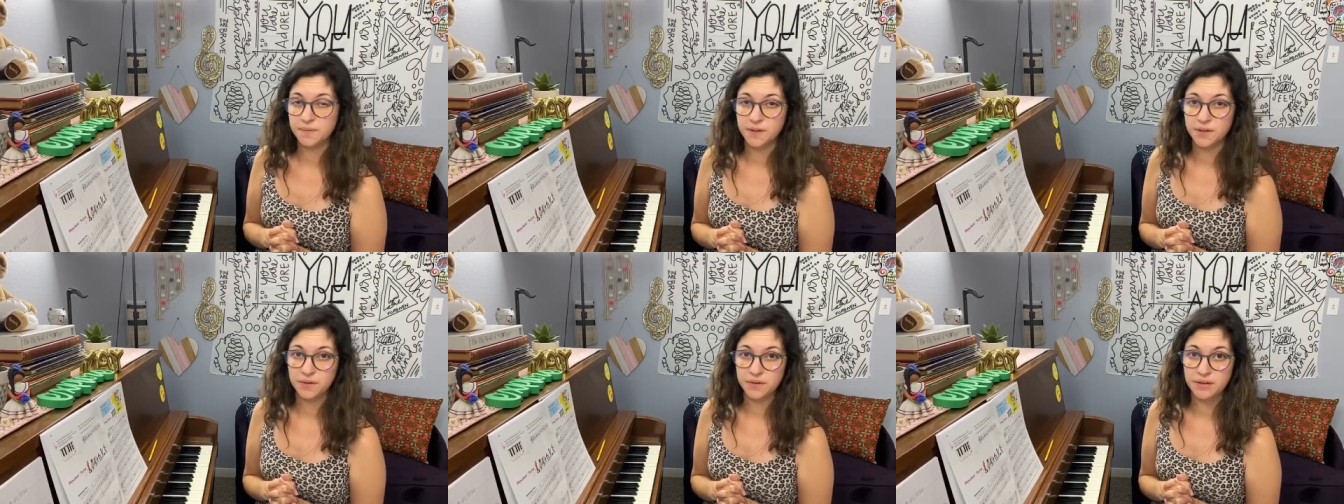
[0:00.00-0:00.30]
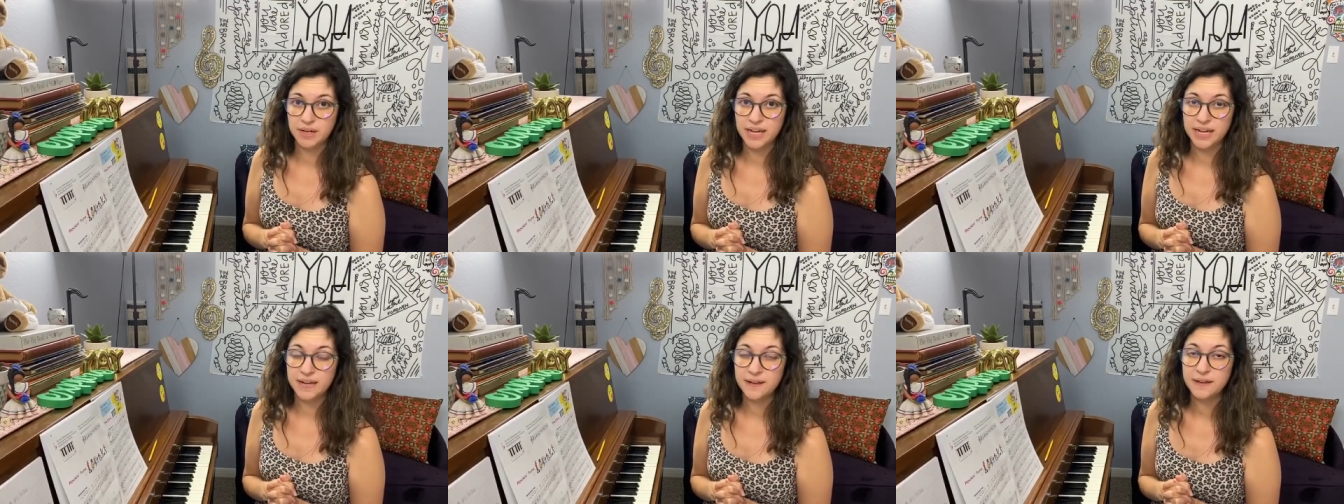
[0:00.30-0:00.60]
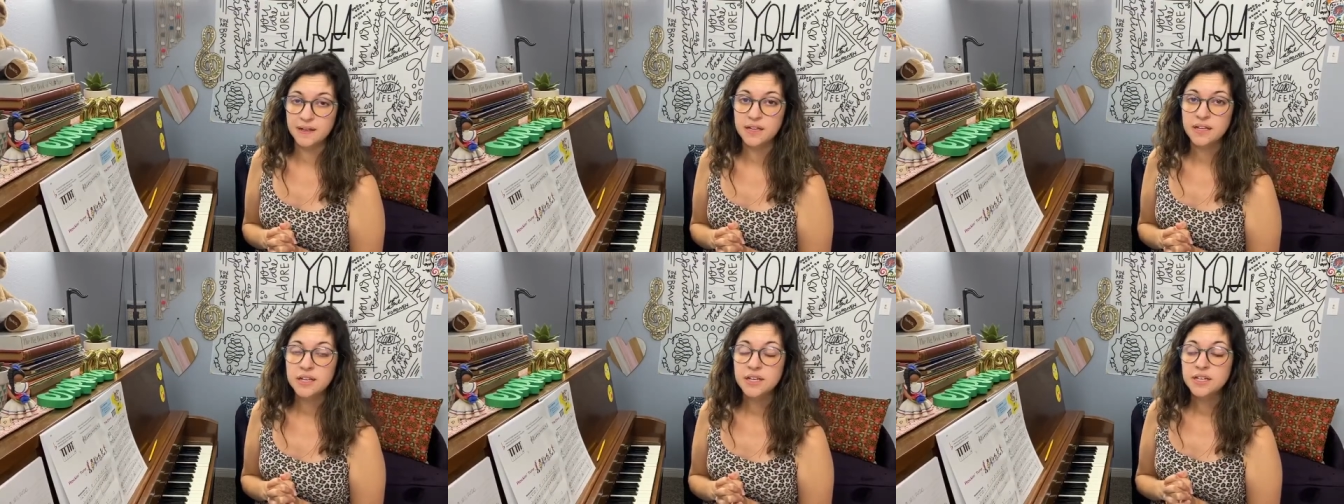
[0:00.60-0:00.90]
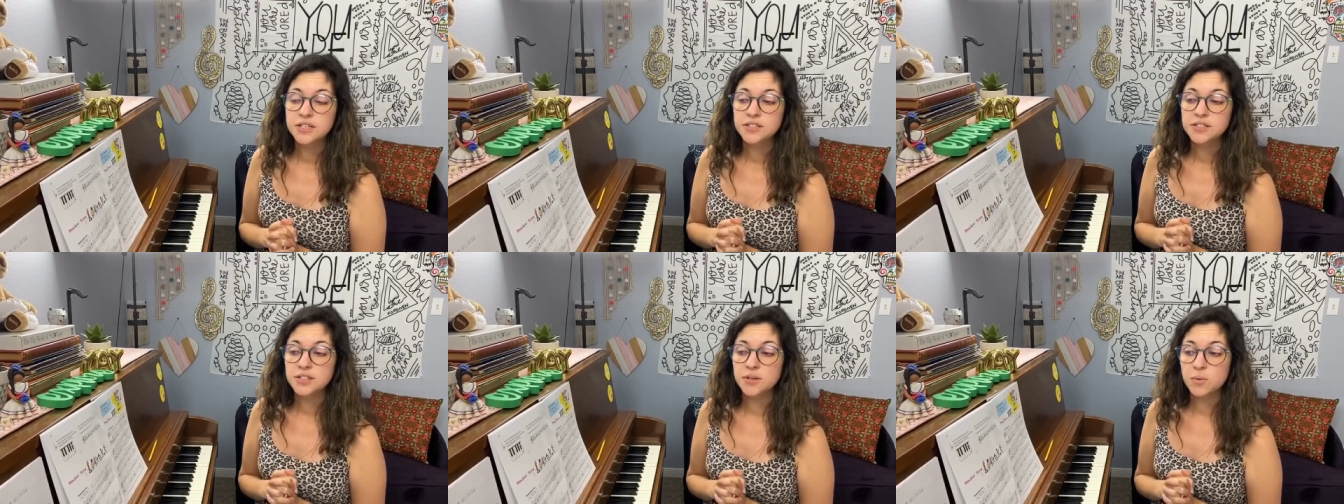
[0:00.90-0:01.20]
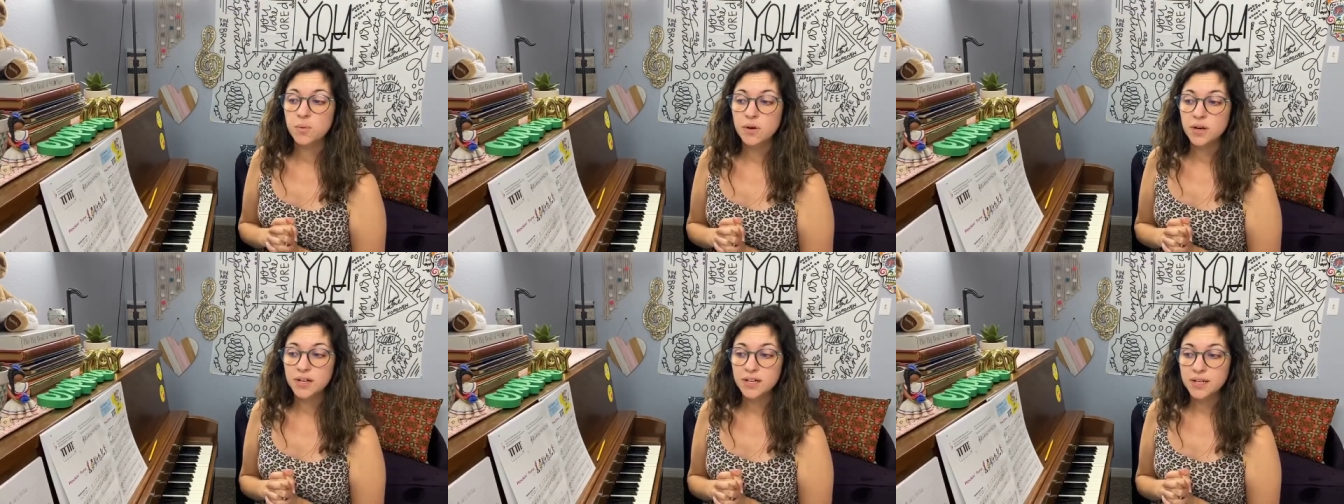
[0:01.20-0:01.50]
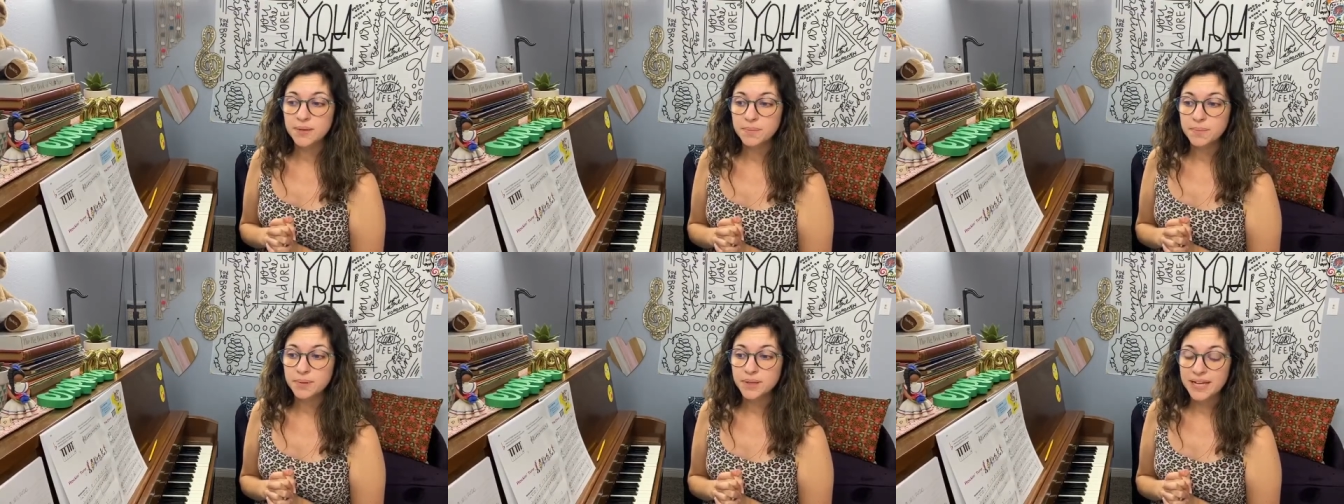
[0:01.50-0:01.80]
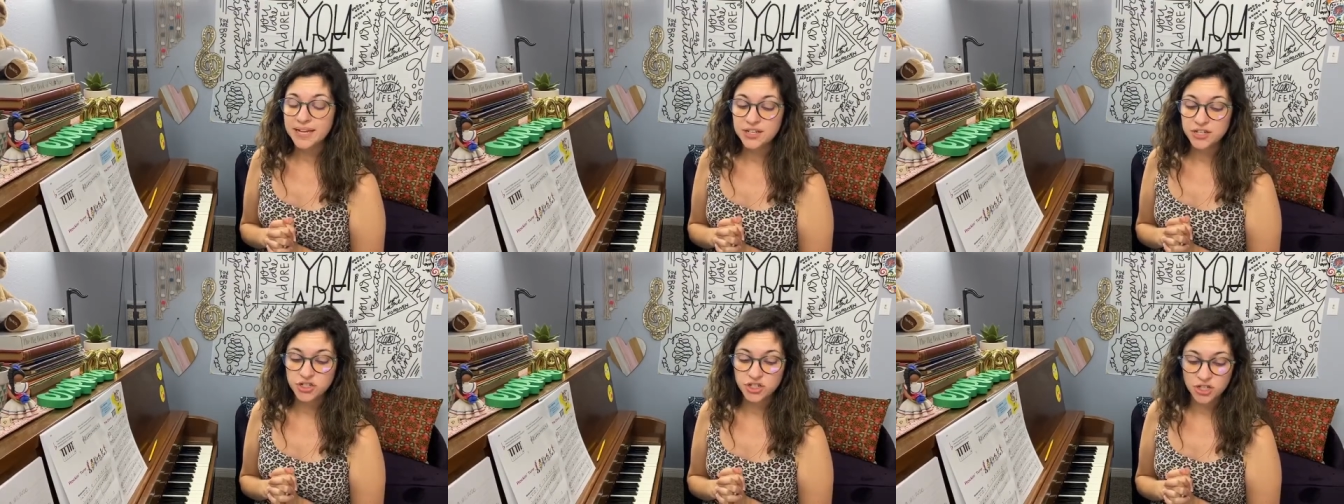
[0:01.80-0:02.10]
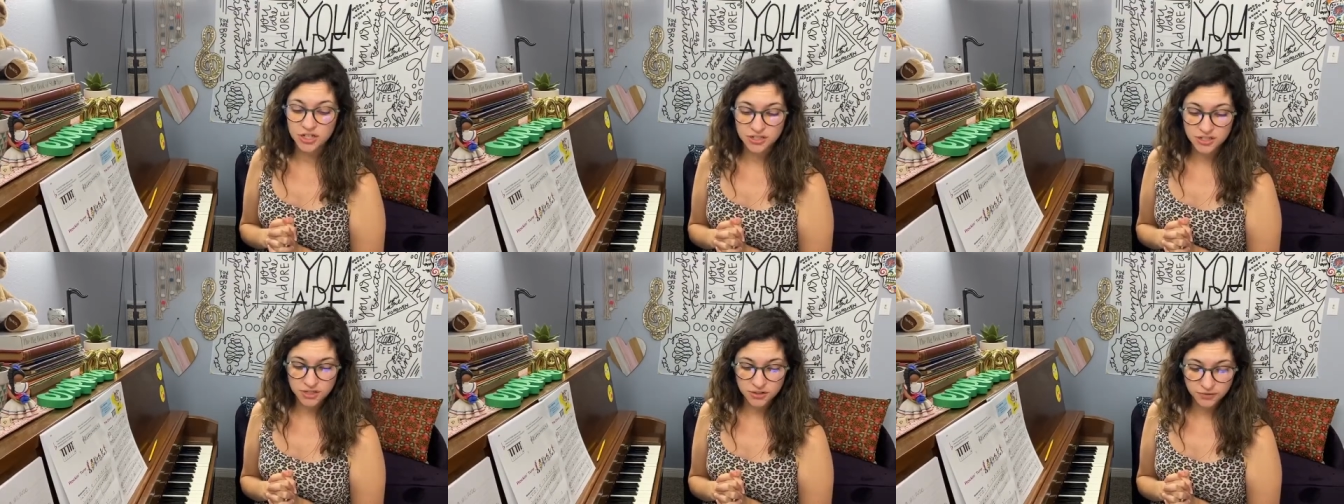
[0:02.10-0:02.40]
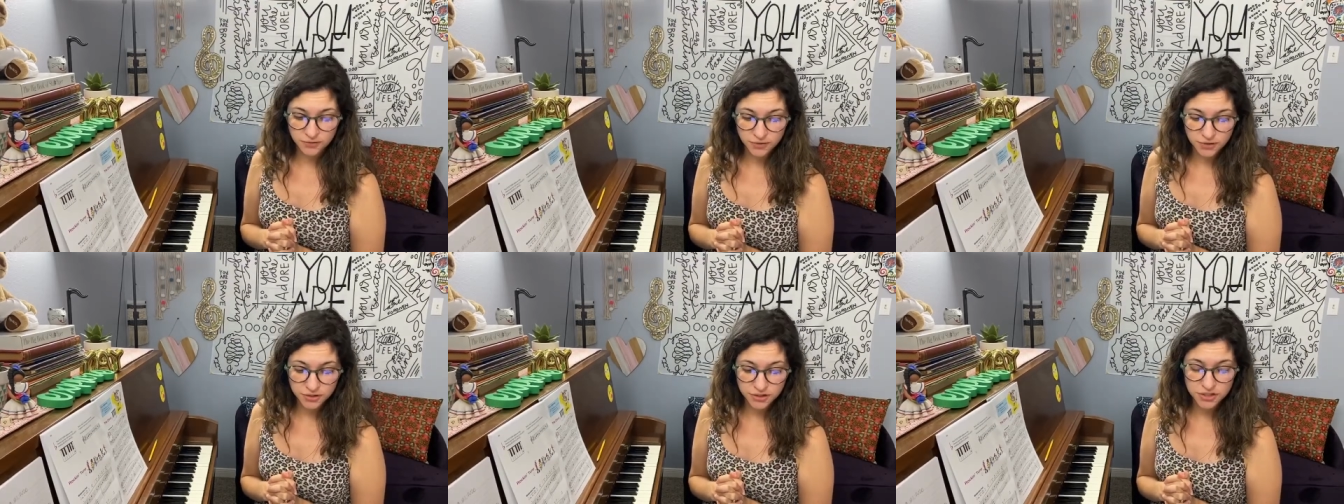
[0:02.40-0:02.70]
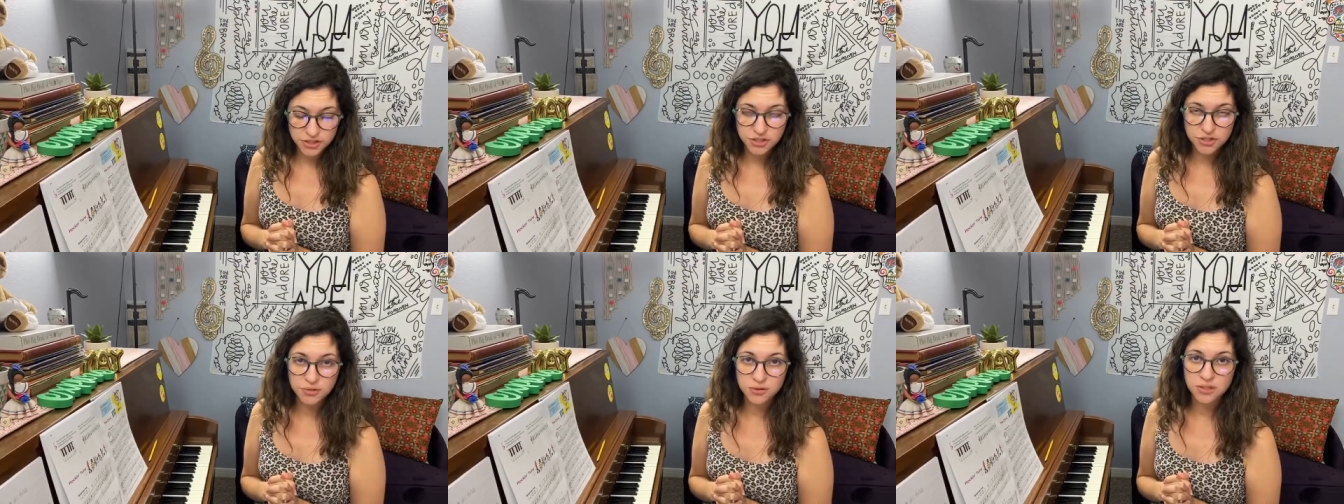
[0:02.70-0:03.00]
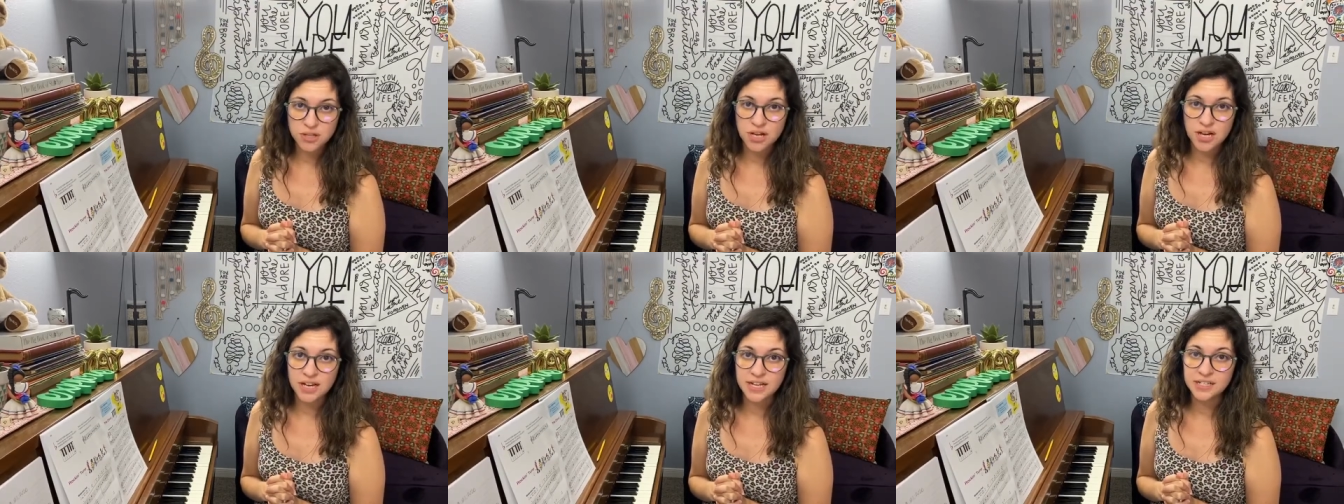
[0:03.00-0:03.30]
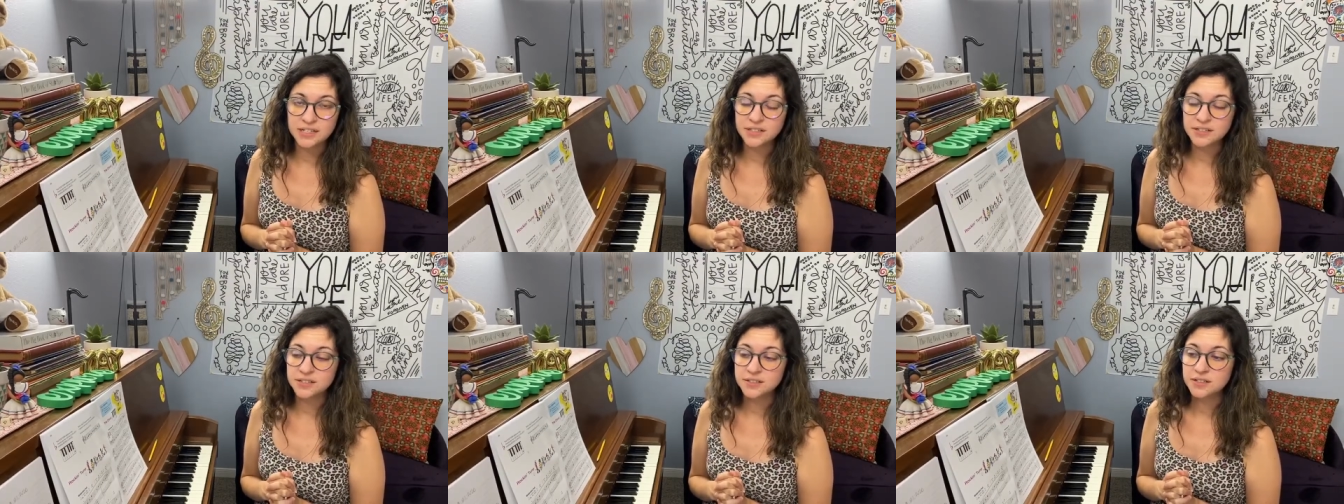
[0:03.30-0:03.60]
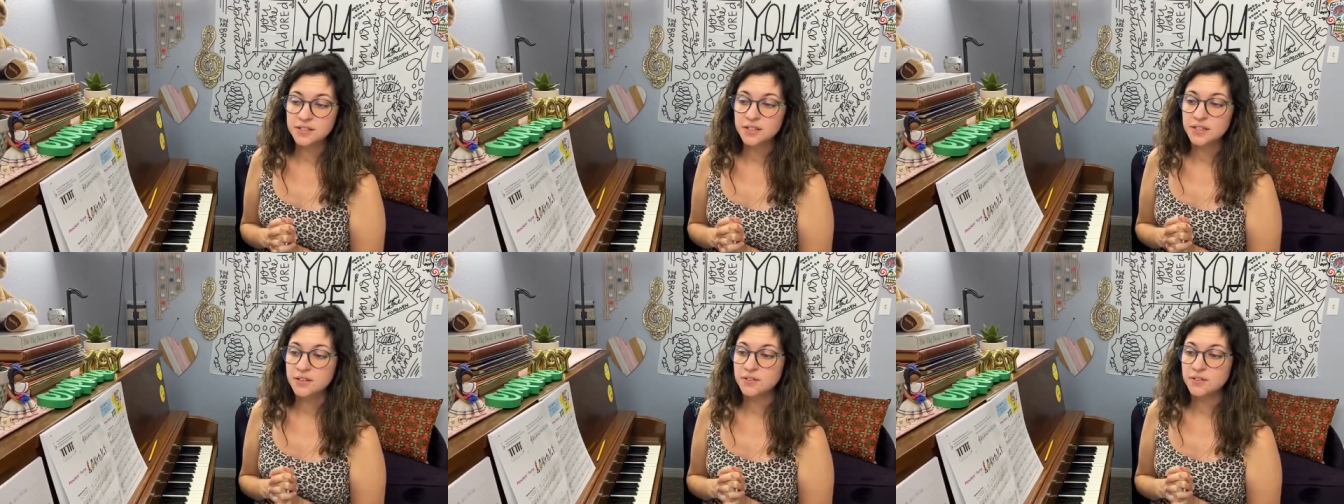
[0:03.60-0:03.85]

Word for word: okay? So we're going to play just the first two lines